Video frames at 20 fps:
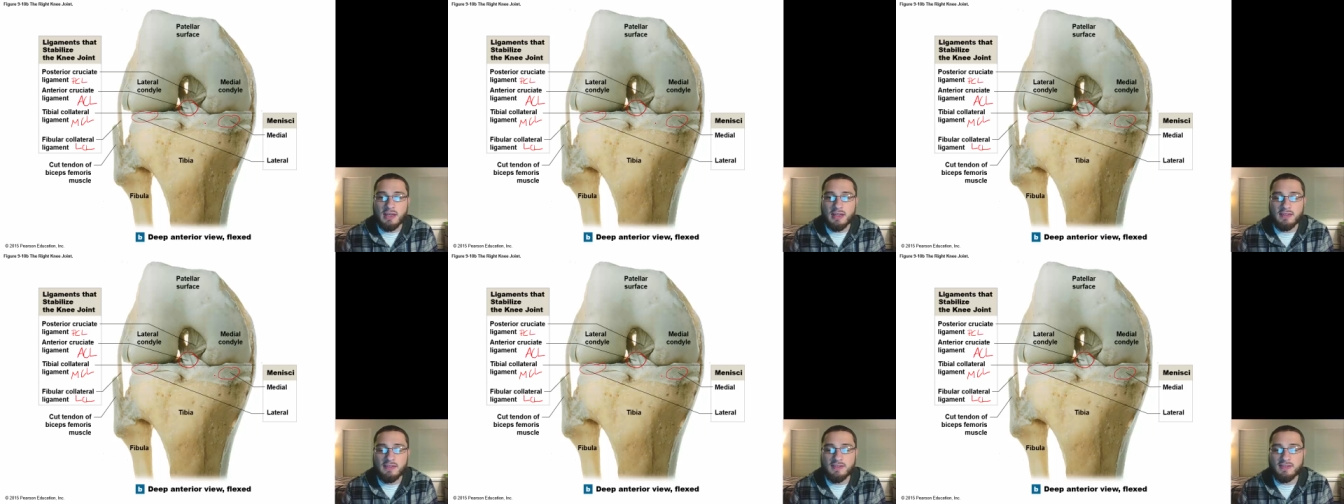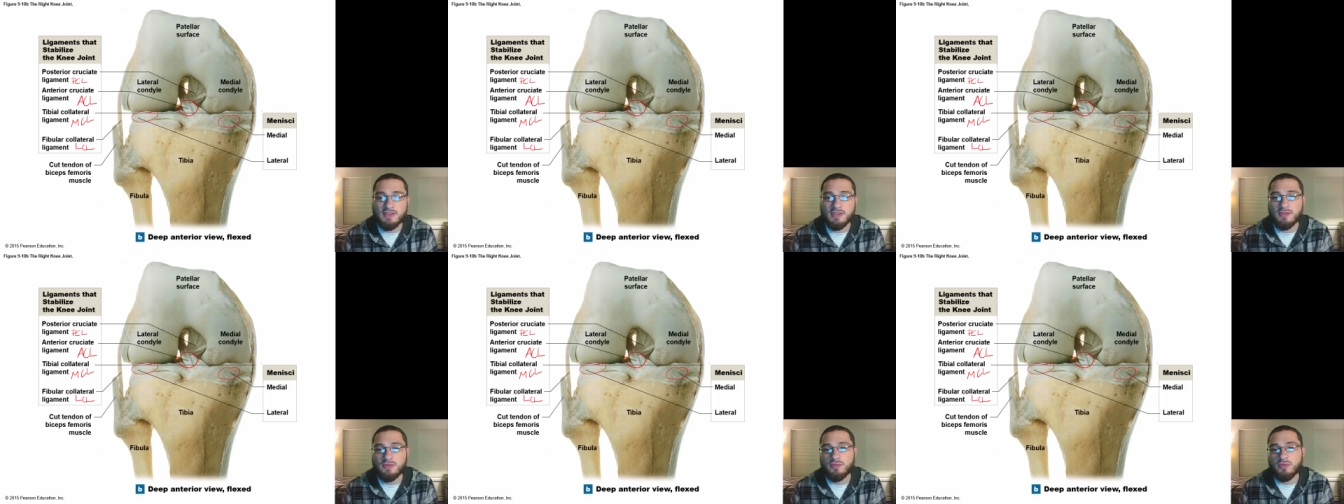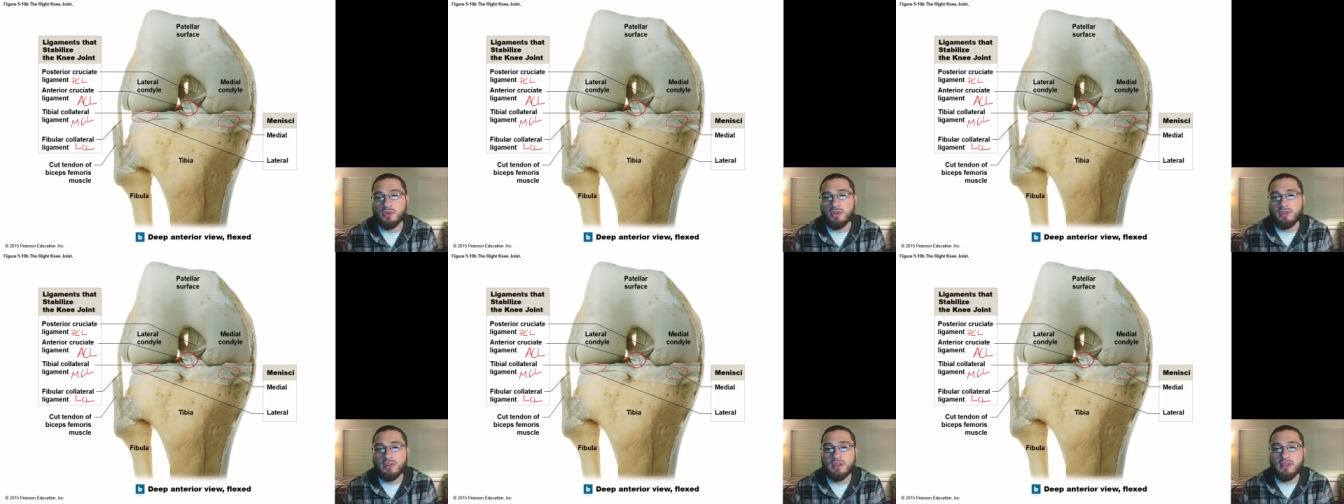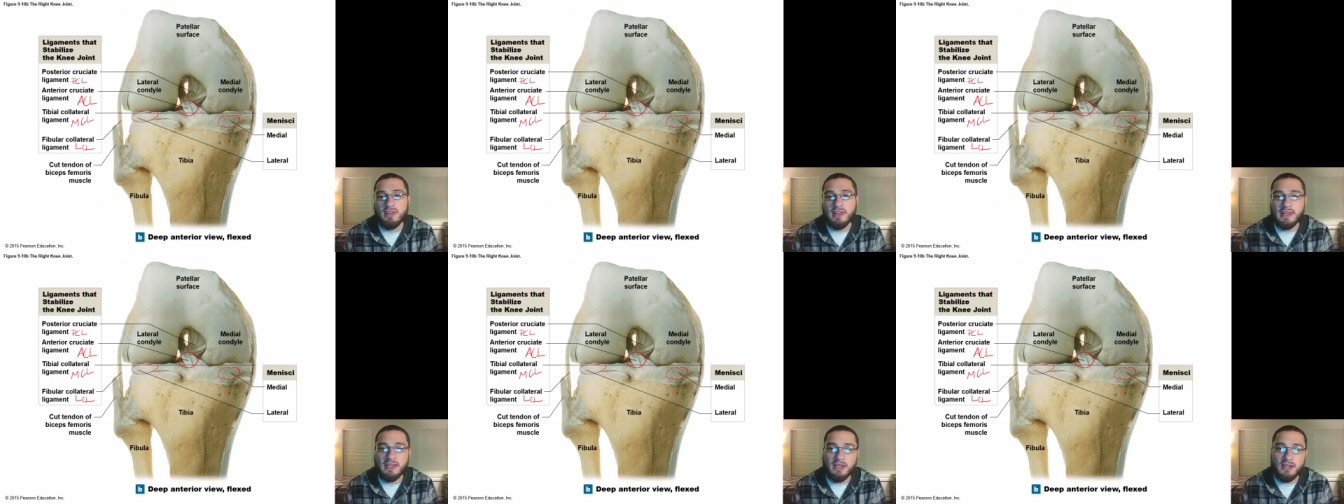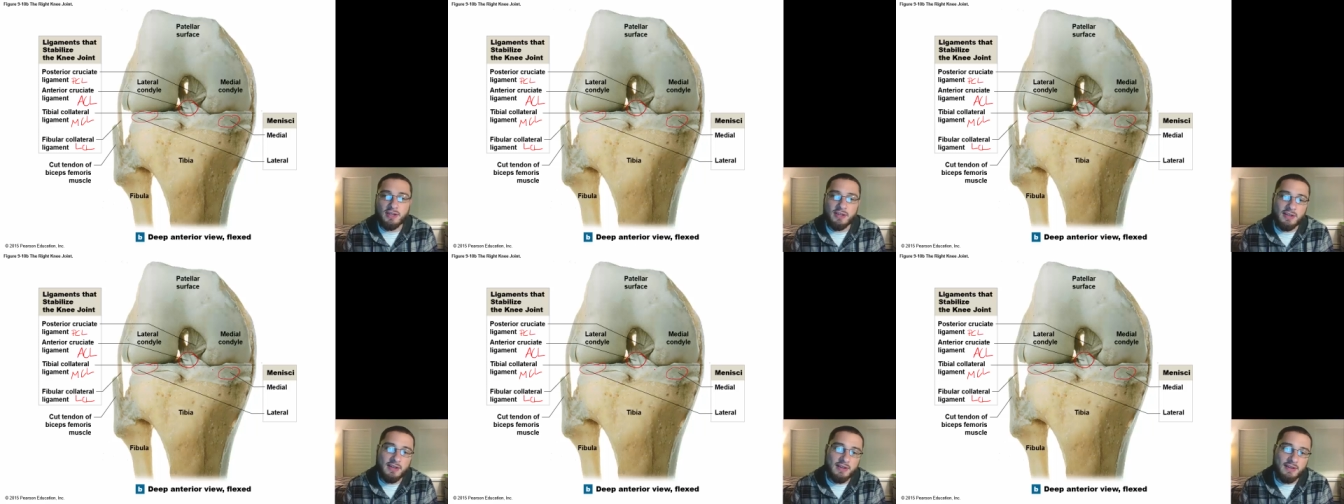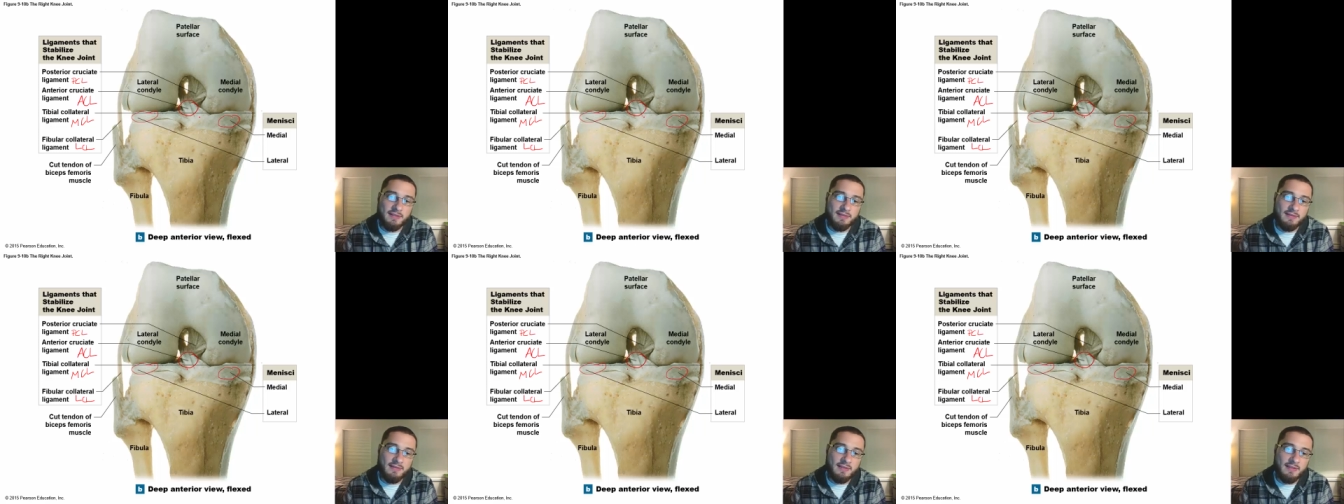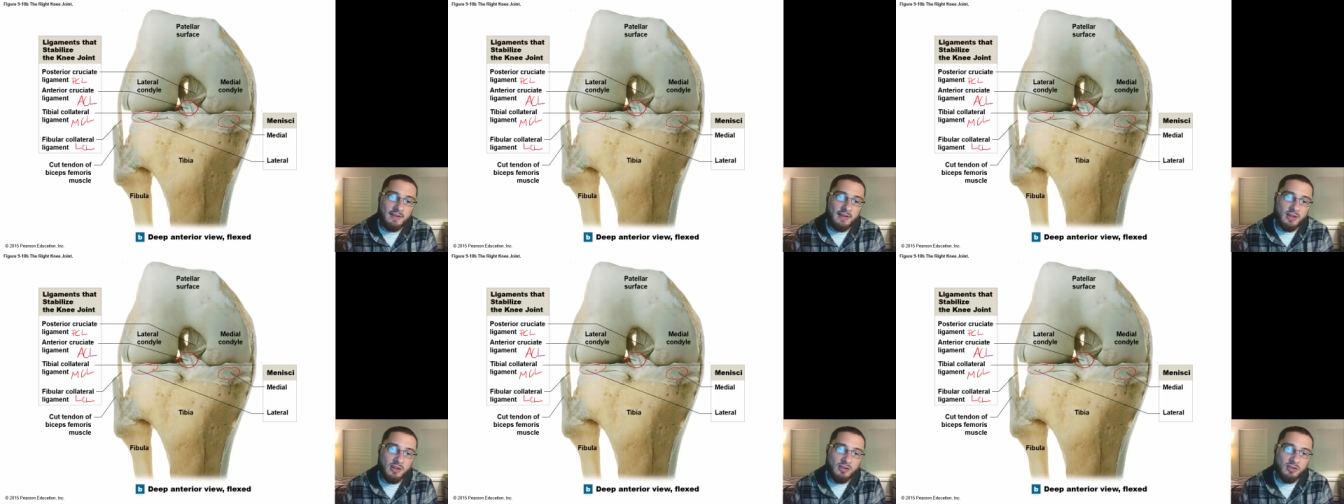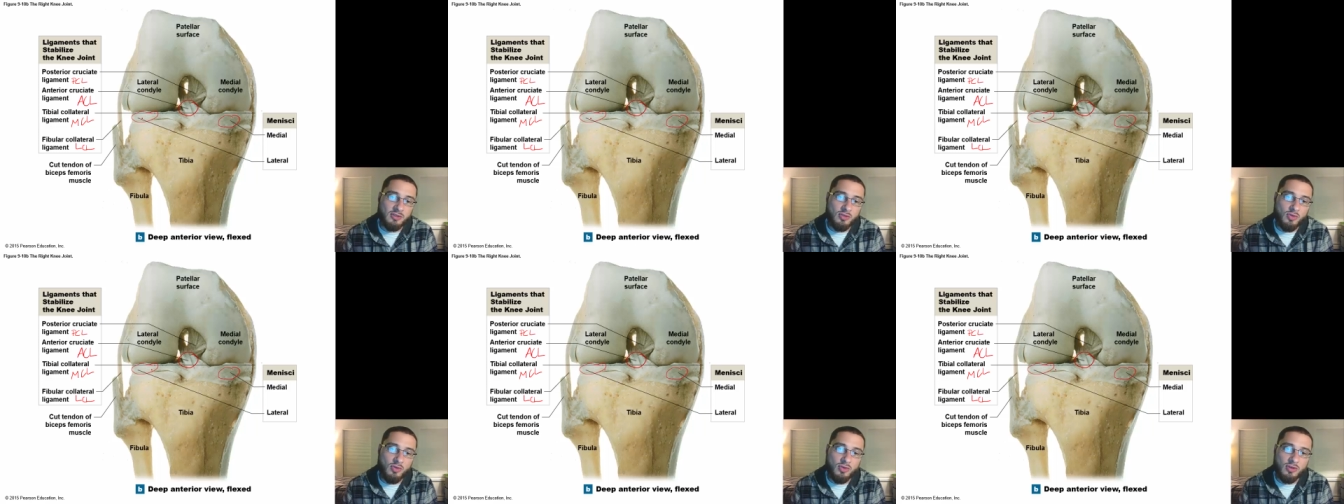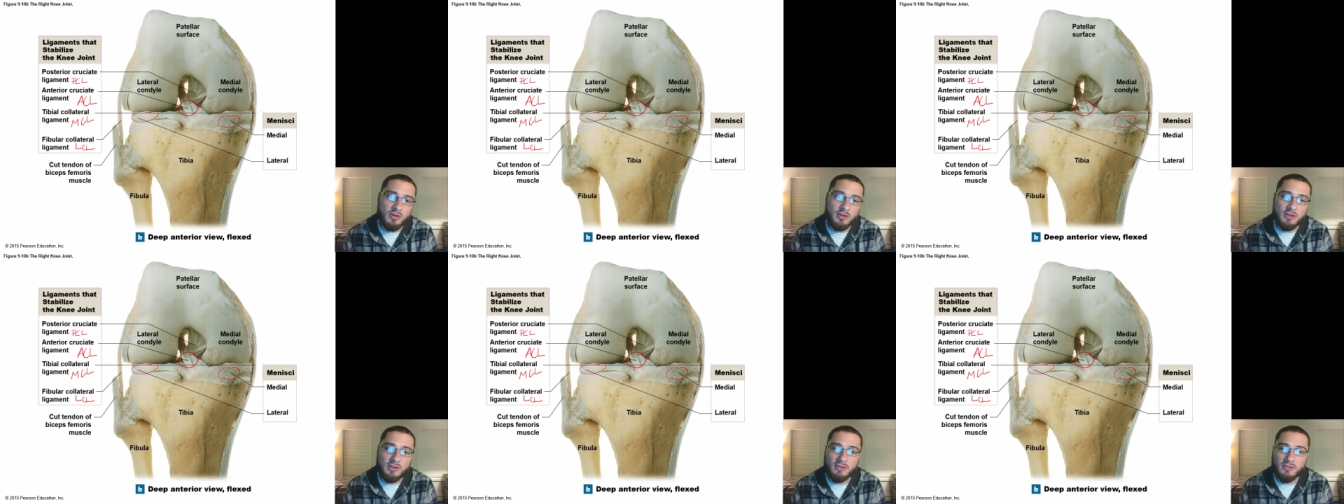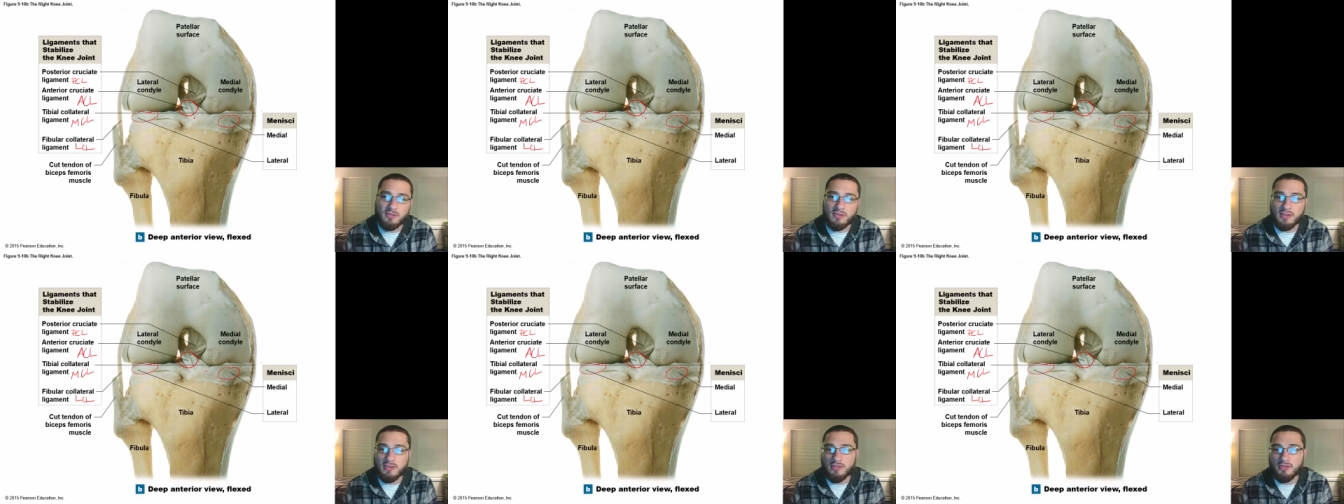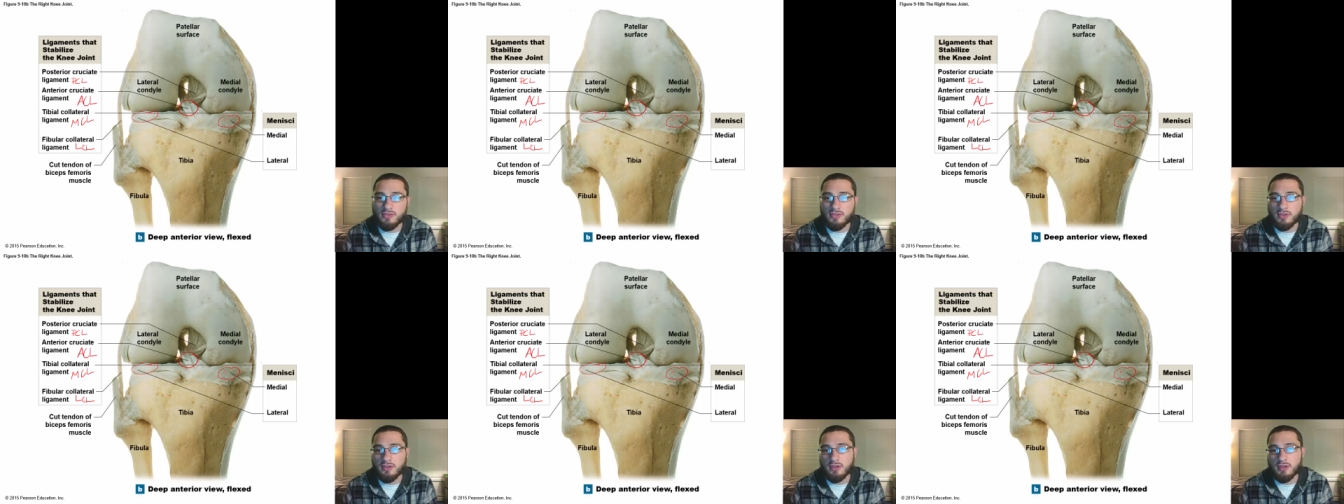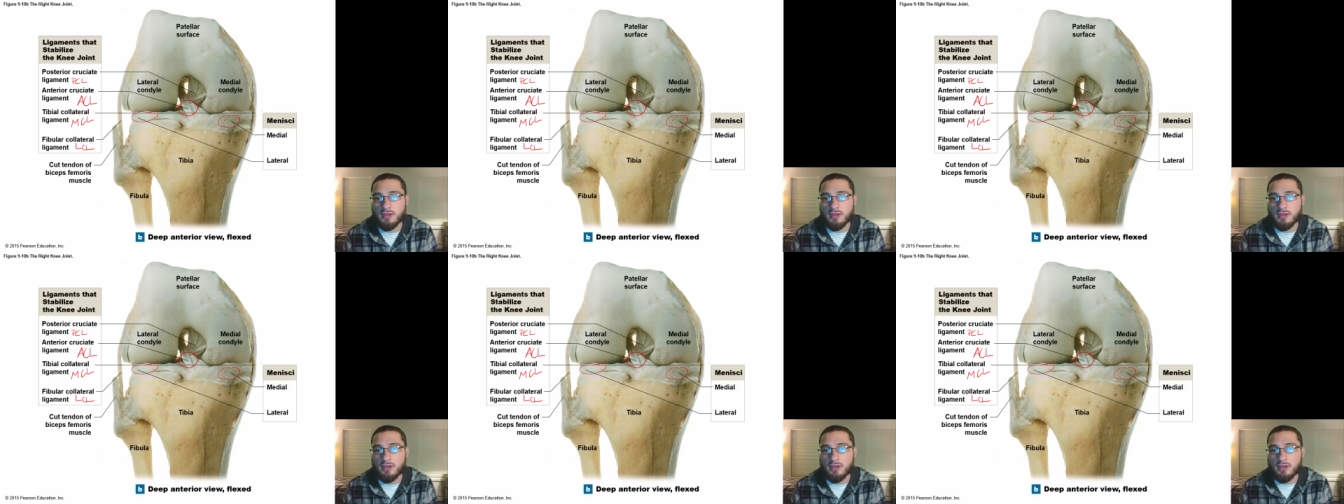And this is really like a long disc